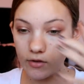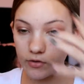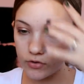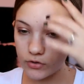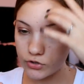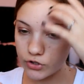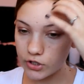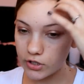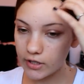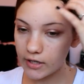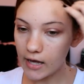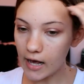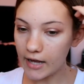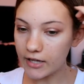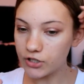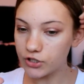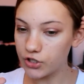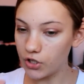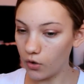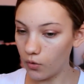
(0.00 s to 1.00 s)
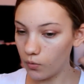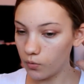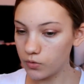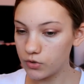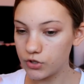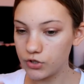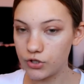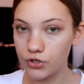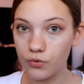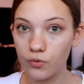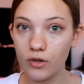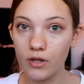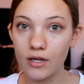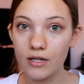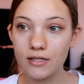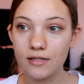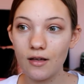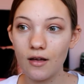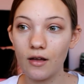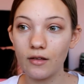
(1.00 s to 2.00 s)
Now, usually I don't
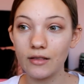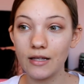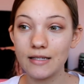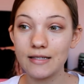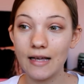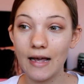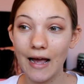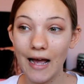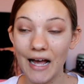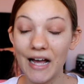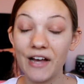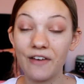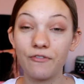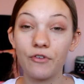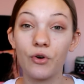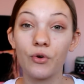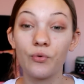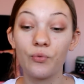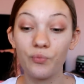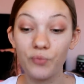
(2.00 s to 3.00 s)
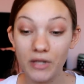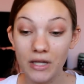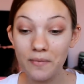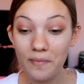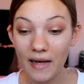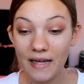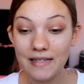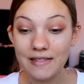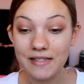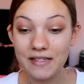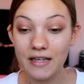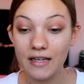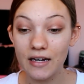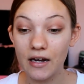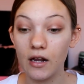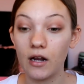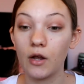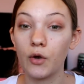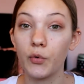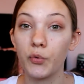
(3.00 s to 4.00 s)
do this unless I have really bad
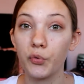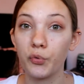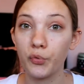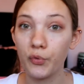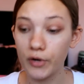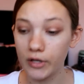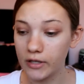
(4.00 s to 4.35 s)
skin and I